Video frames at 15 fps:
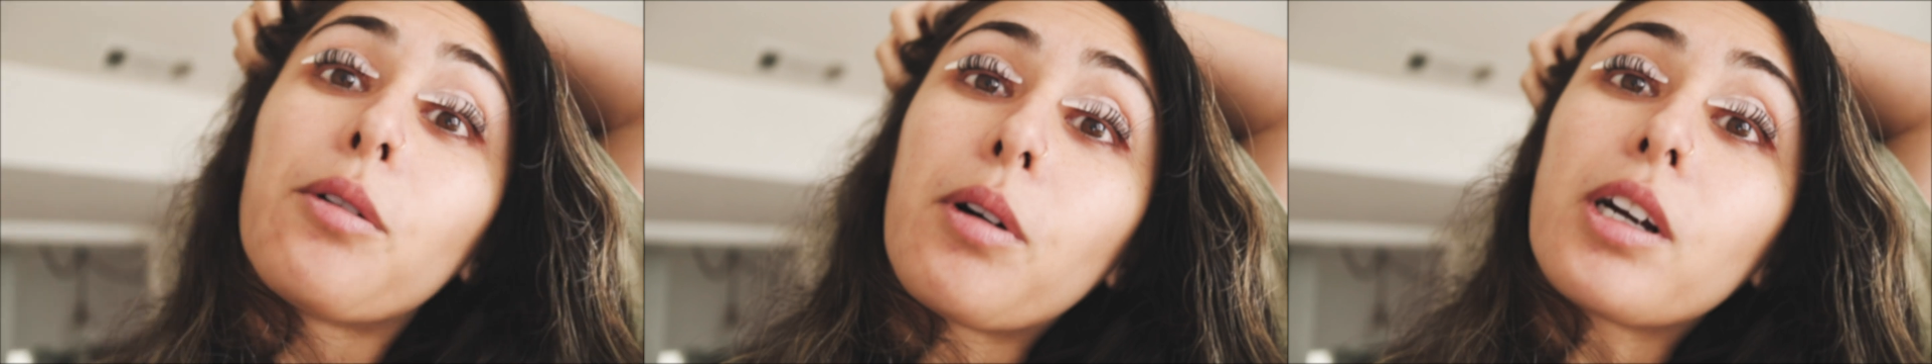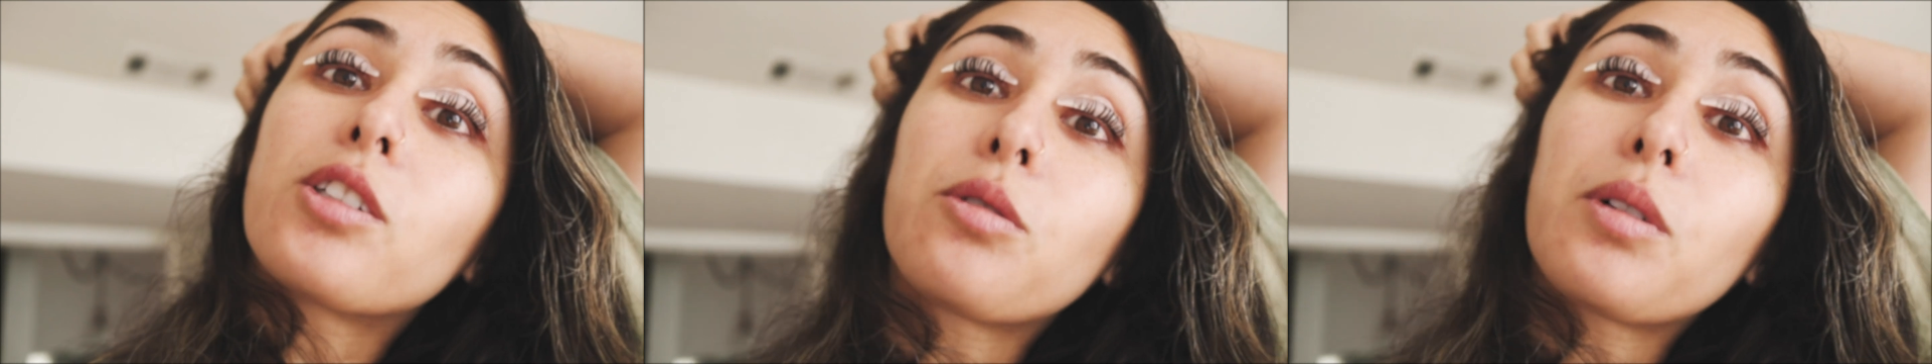
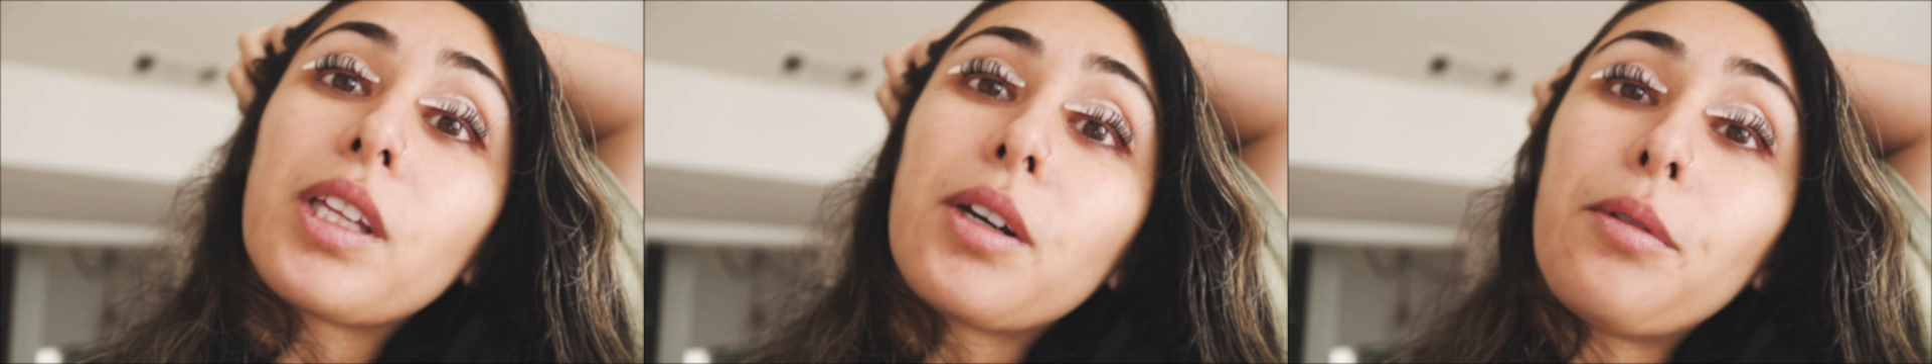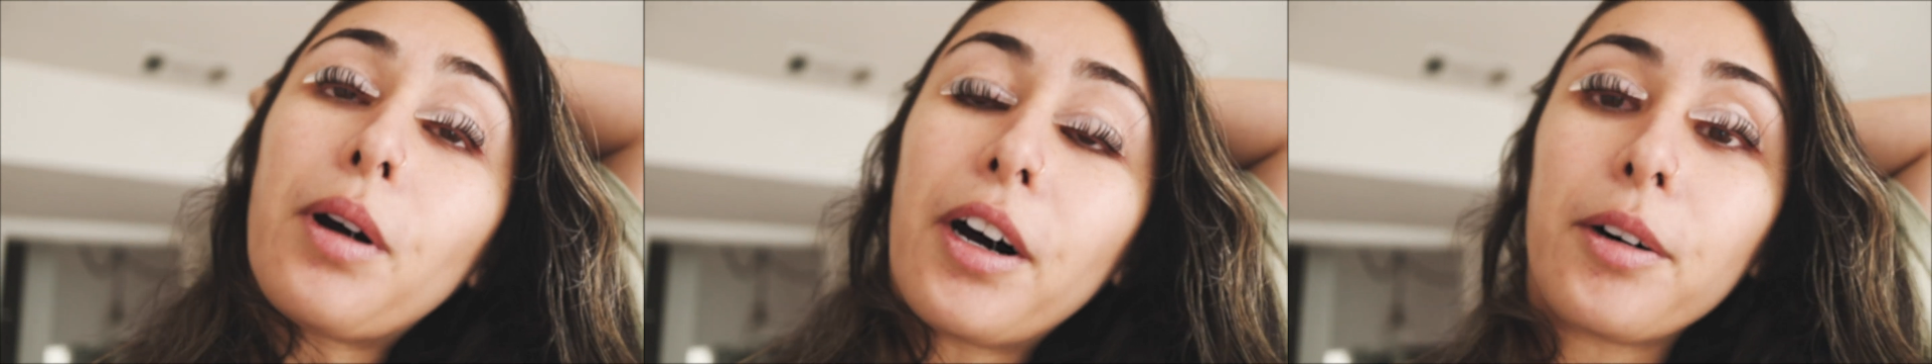It worked
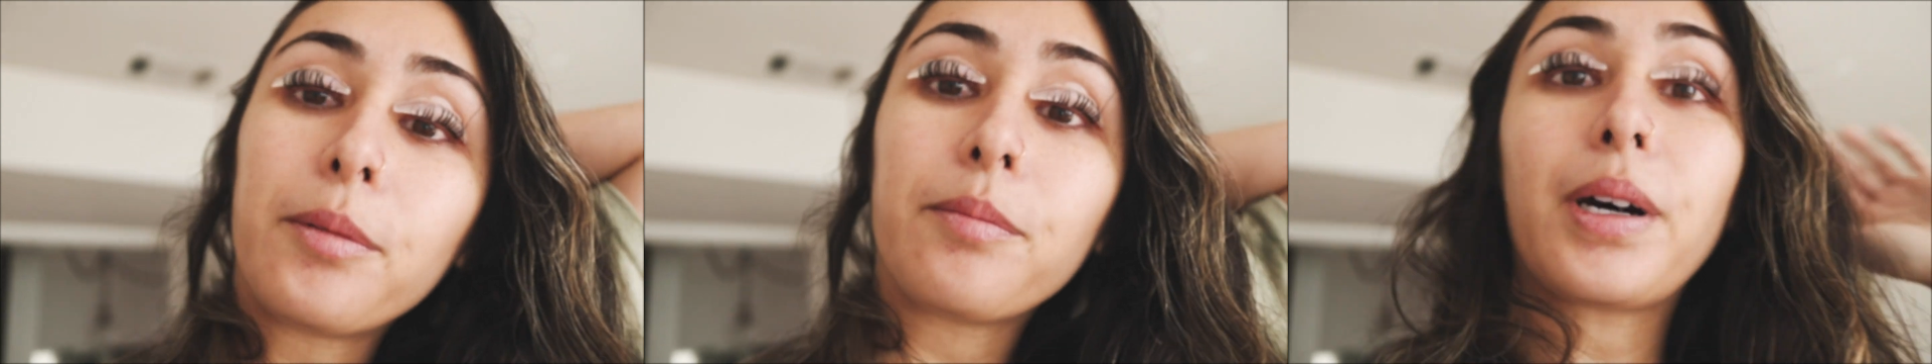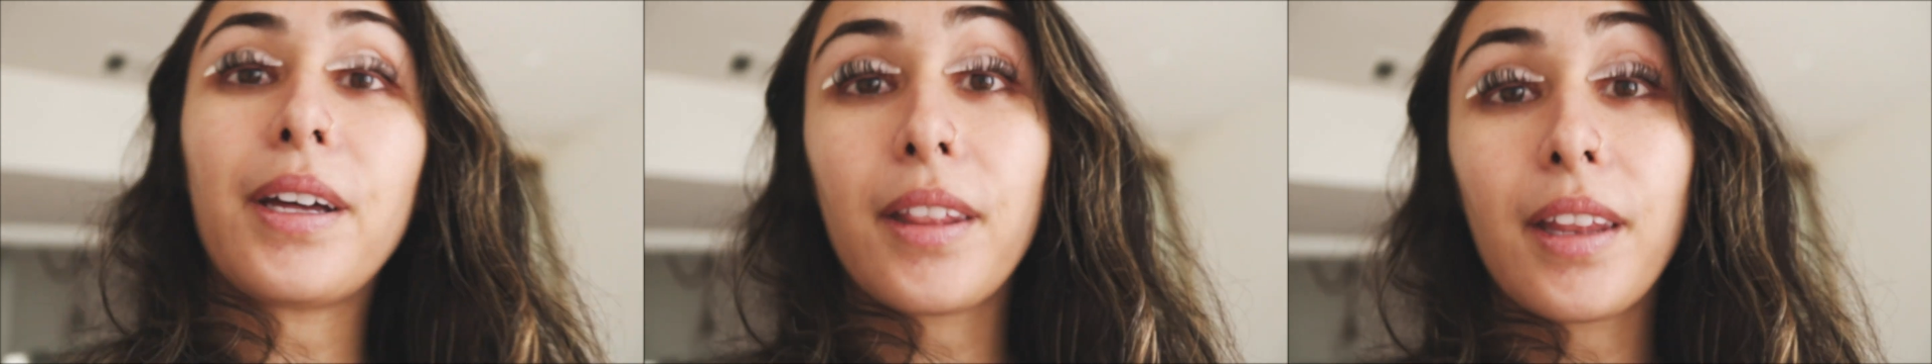really
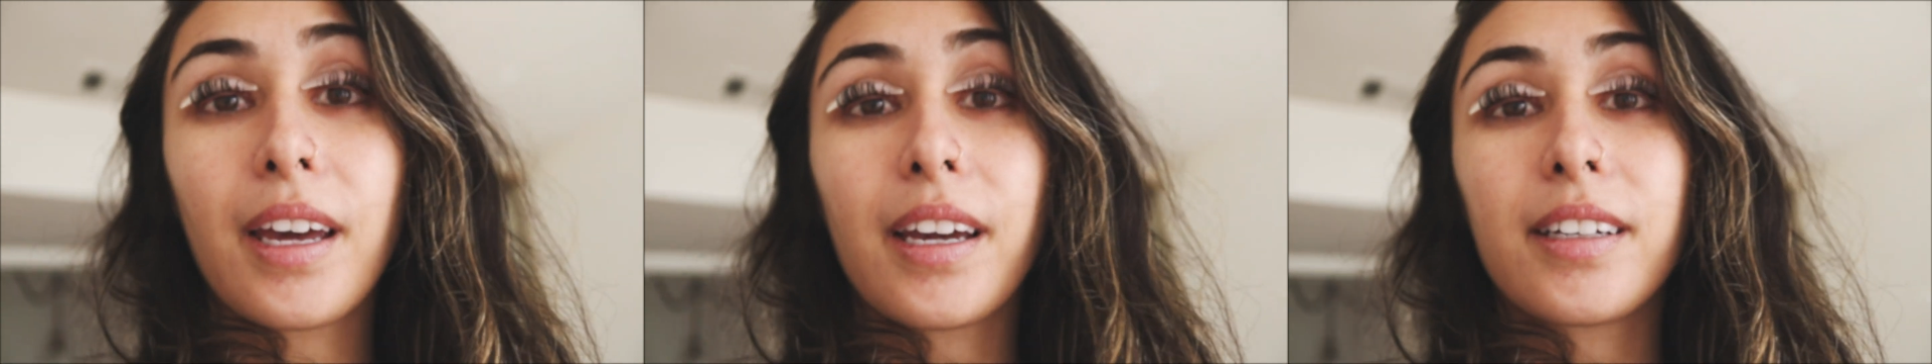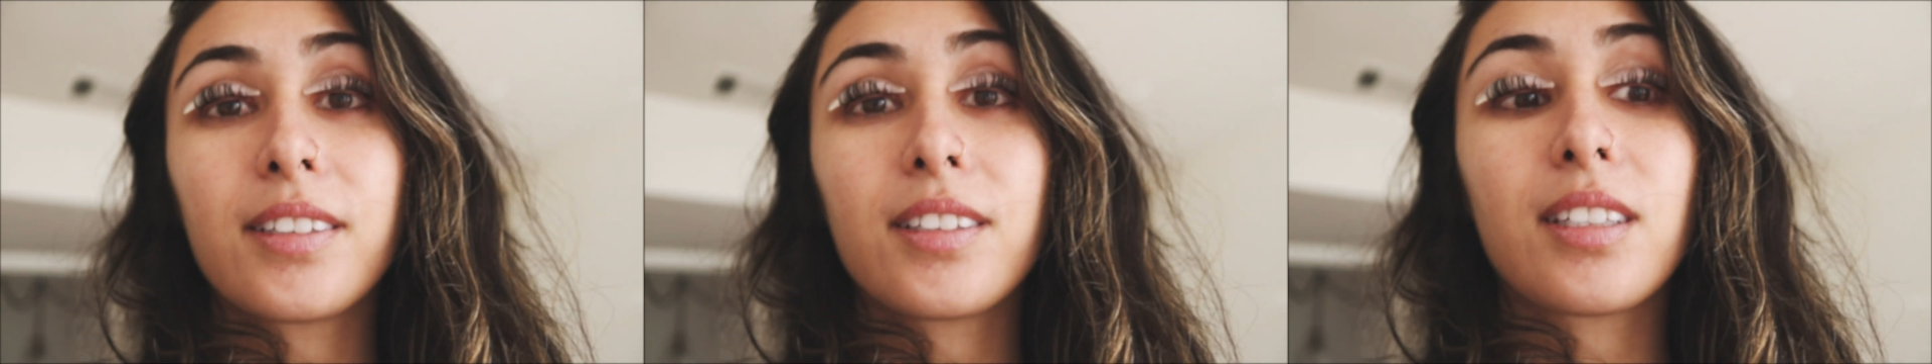well, but
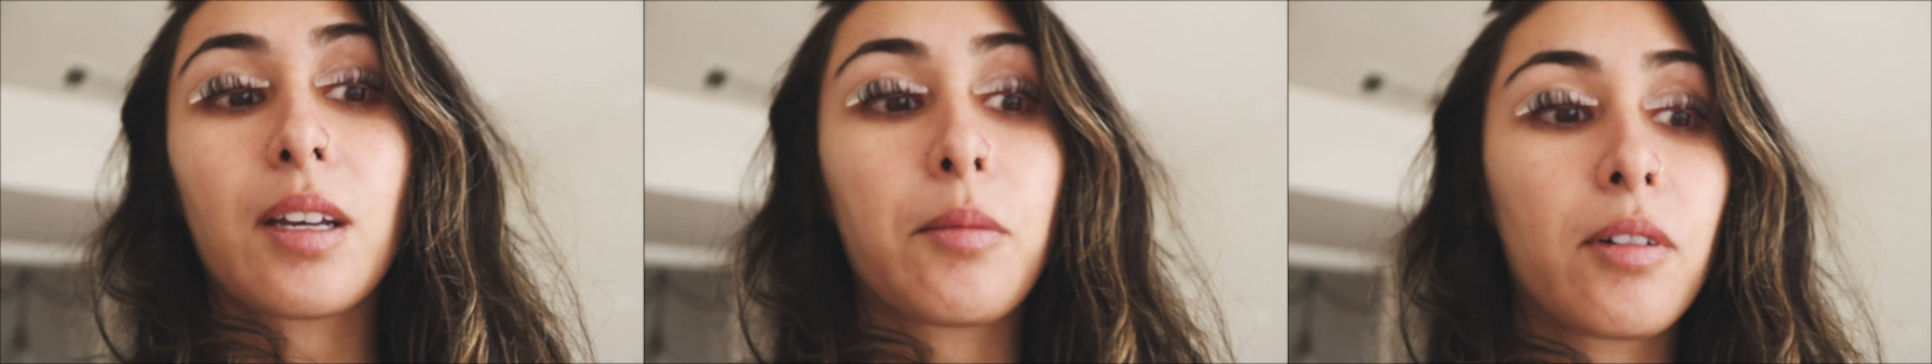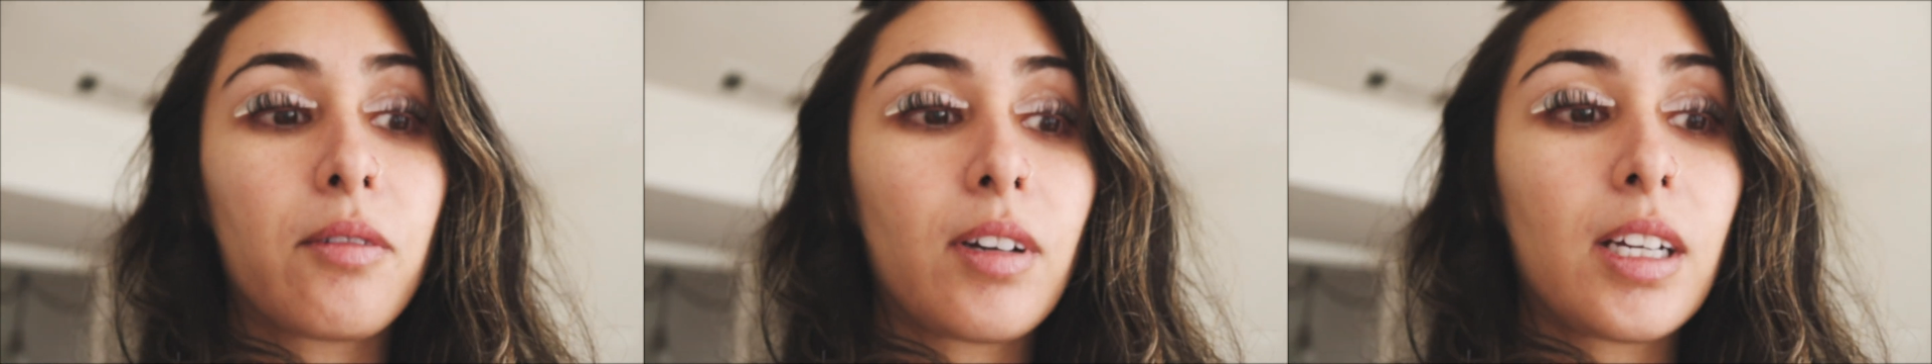like
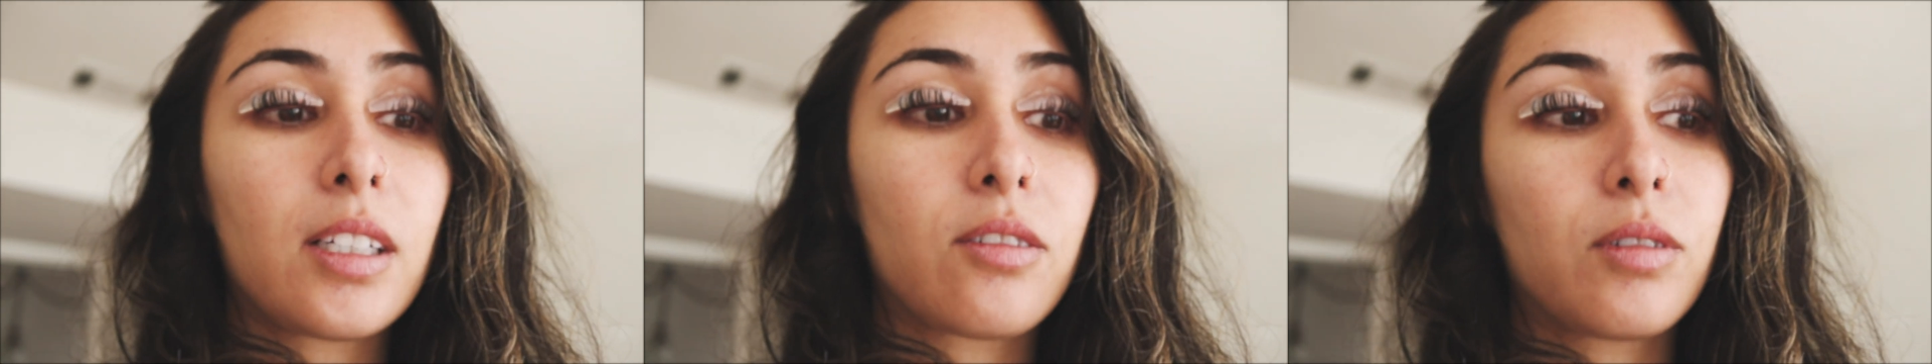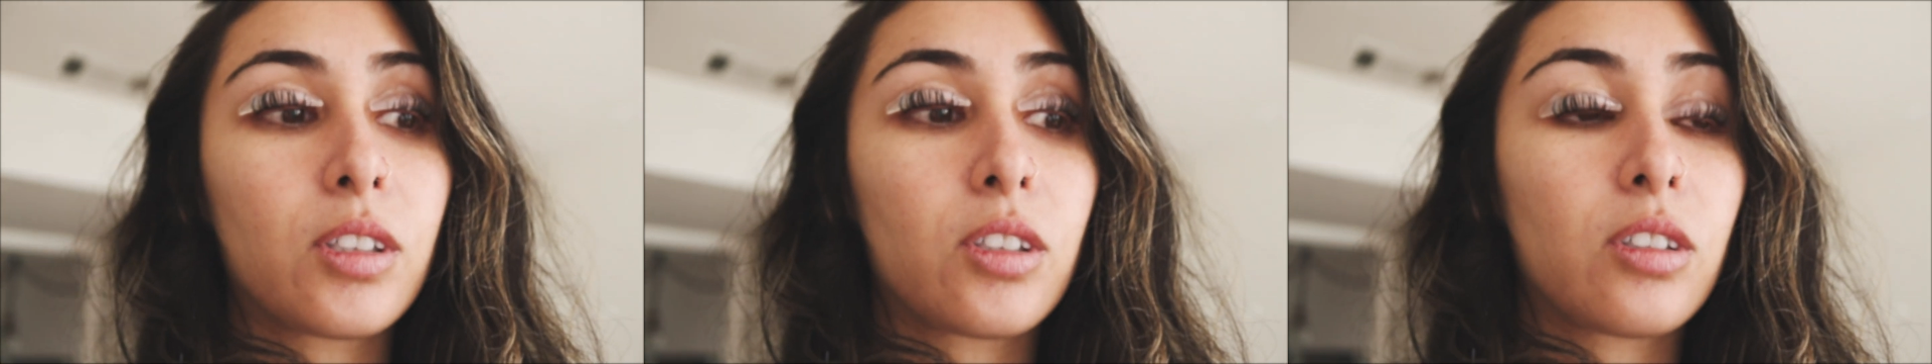some of
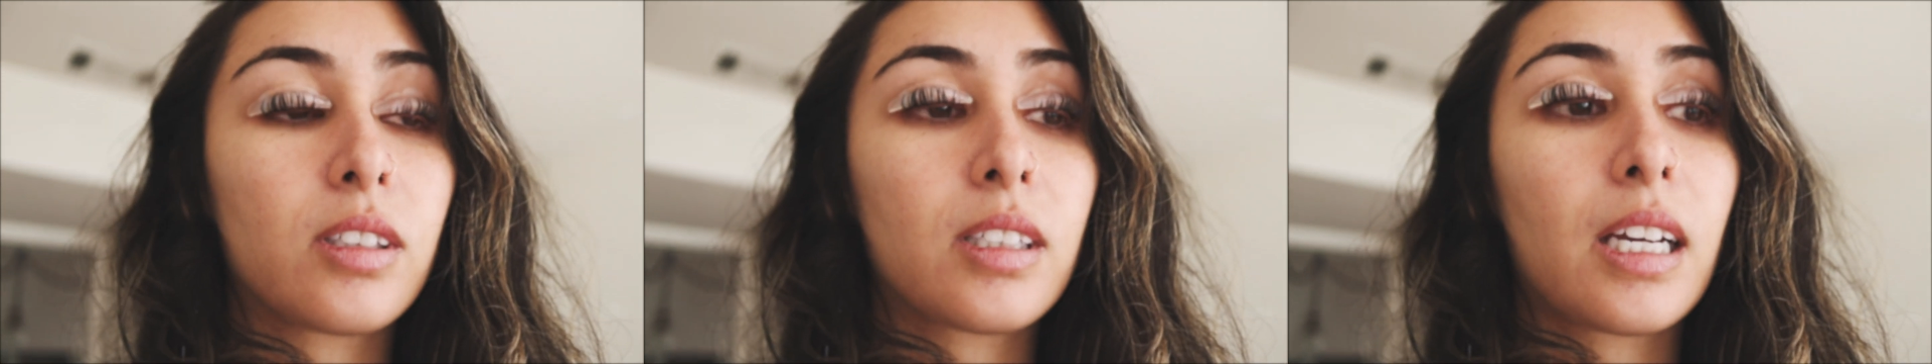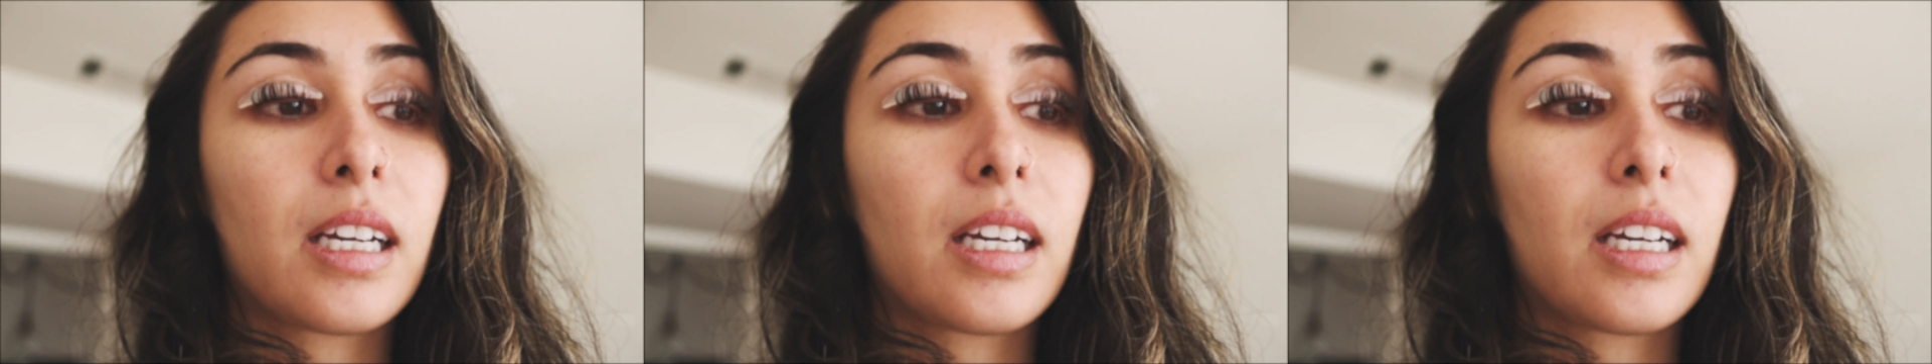it was just